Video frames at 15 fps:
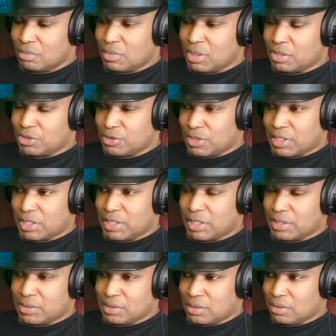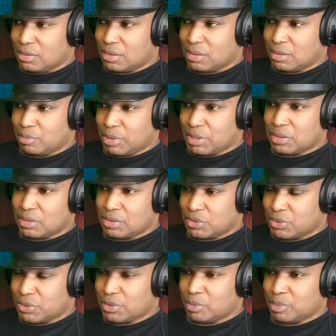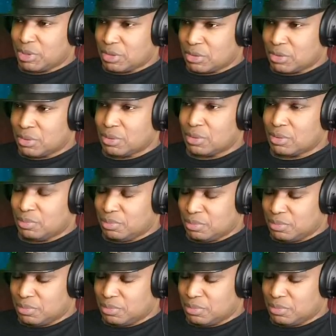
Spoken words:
They're trying to get you to think about the story being told.